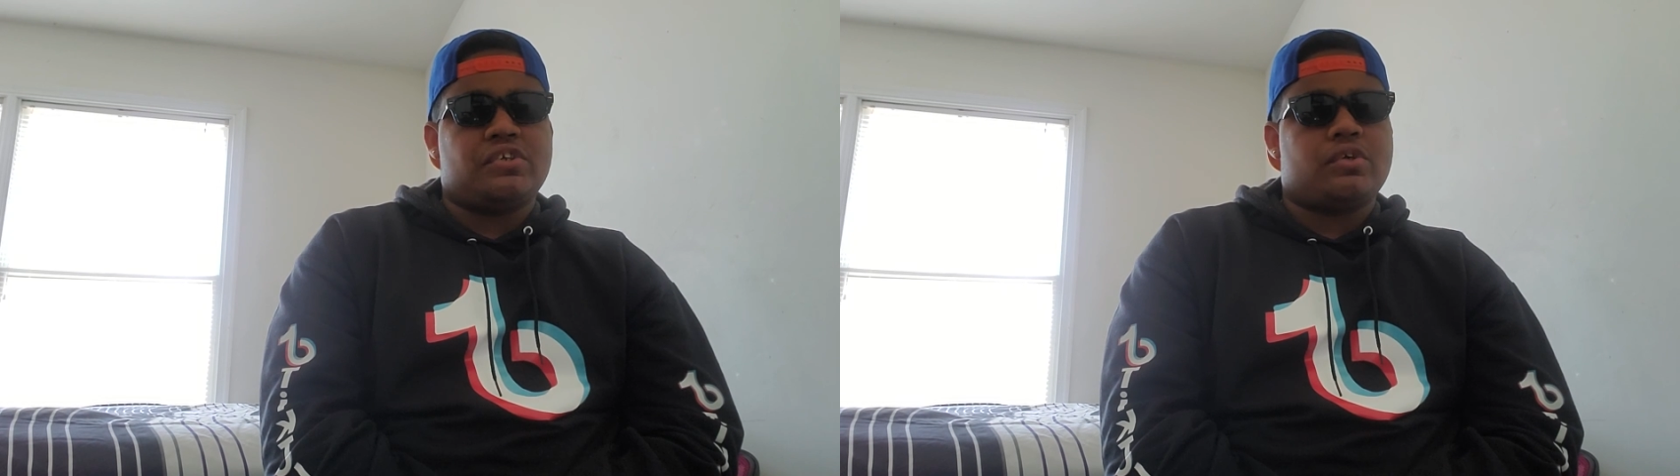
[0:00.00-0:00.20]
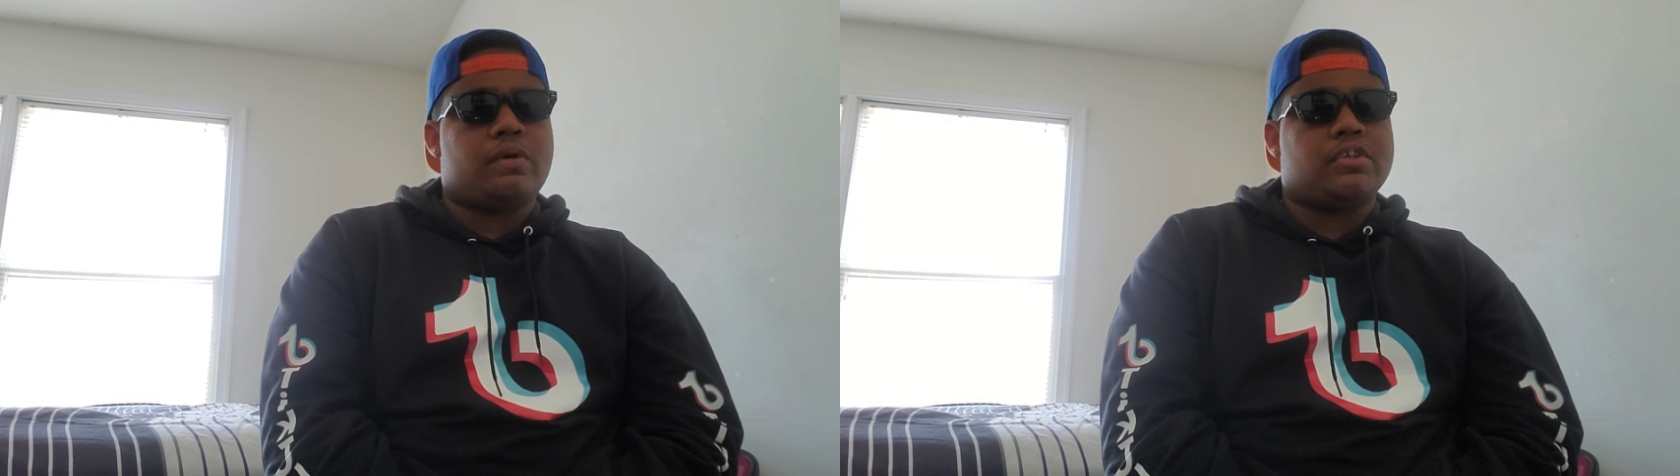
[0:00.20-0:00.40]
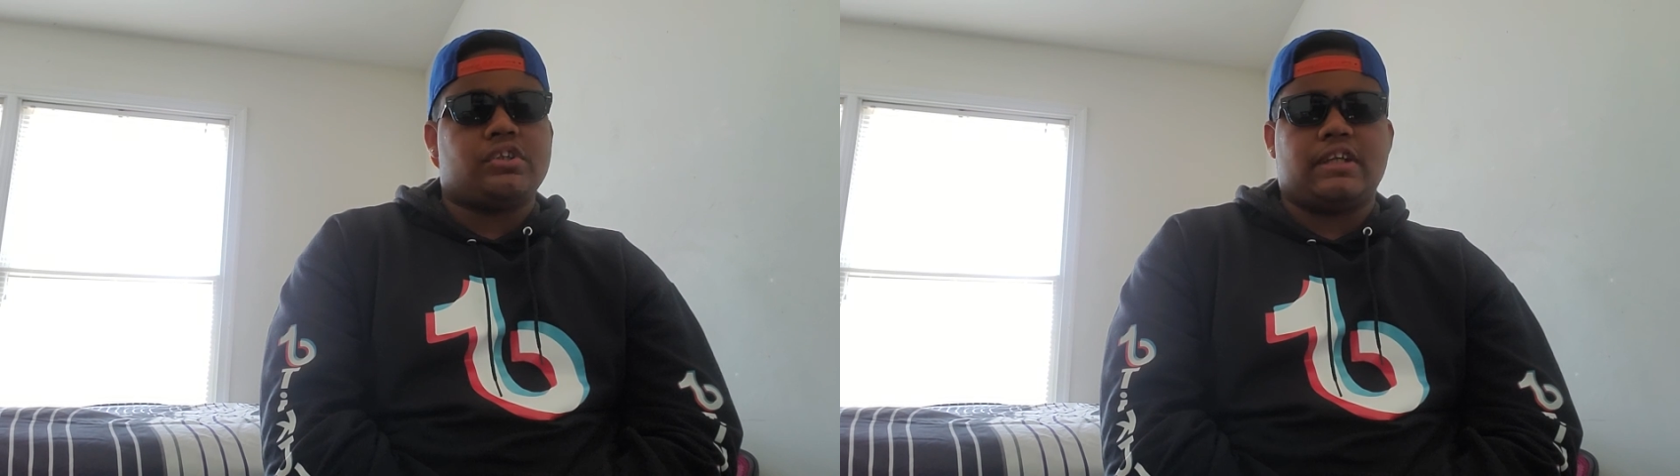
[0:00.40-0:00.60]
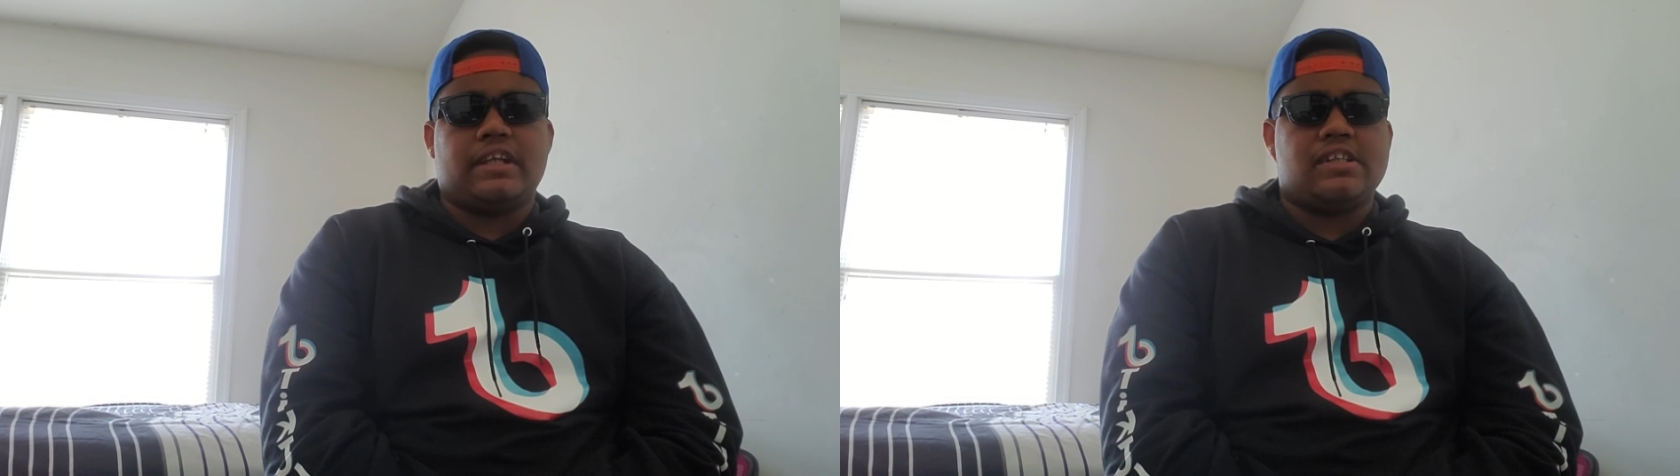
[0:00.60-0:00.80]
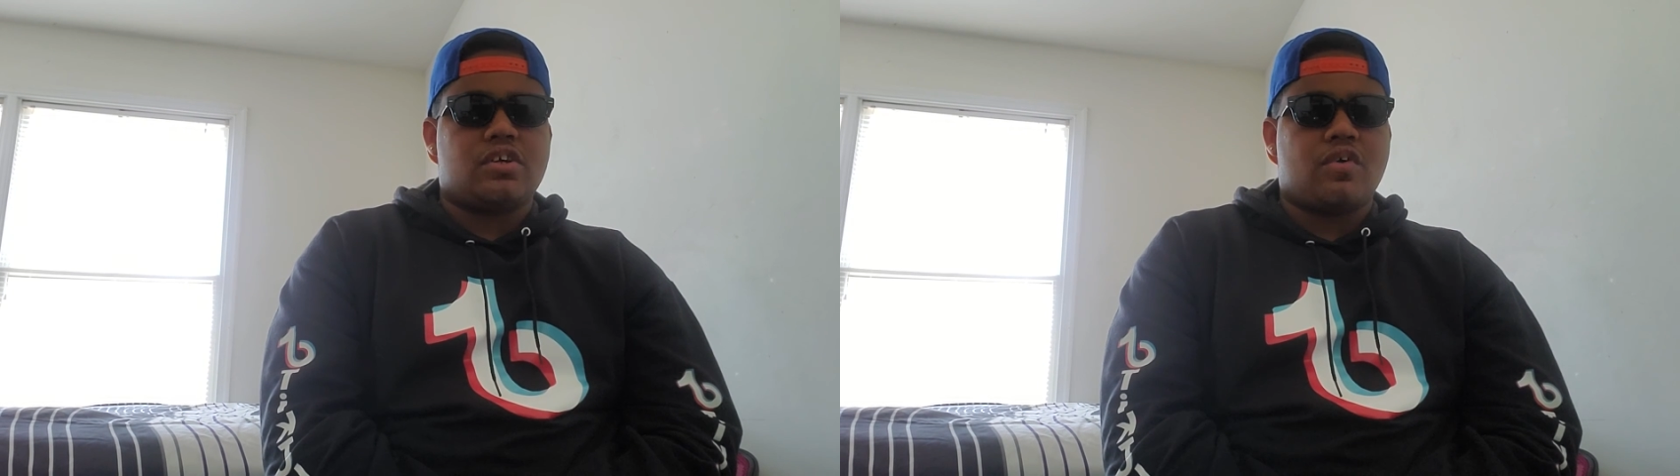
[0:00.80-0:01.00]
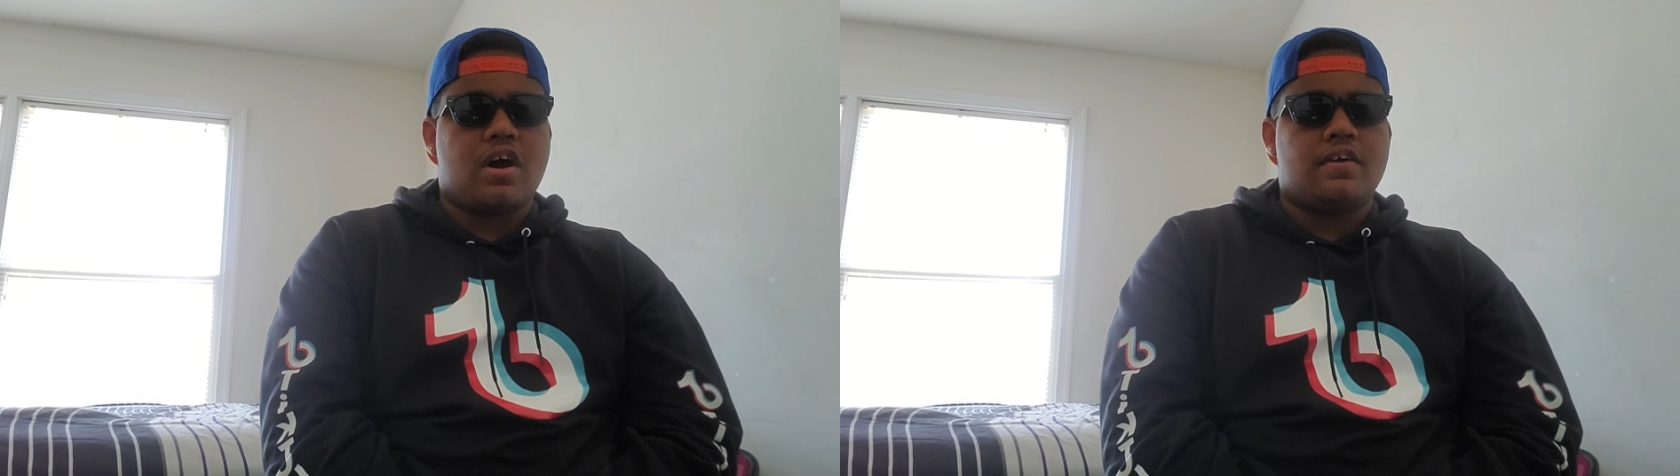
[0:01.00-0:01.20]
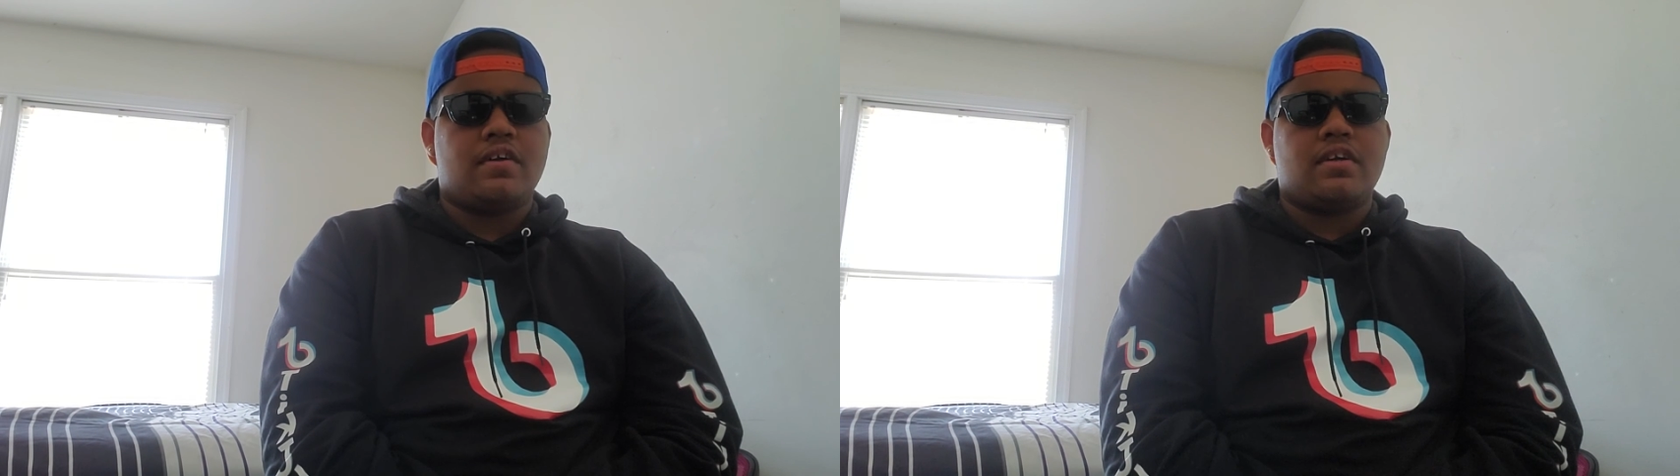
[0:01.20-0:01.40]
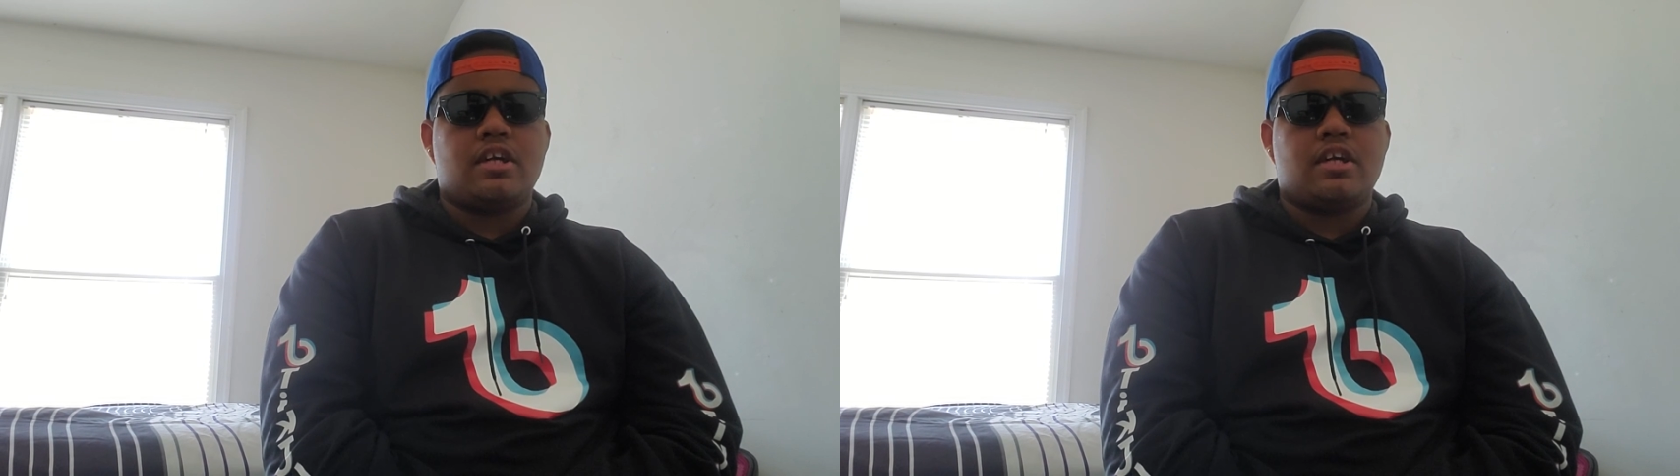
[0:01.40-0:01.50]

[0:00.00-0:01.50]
you're washing your hands a lot.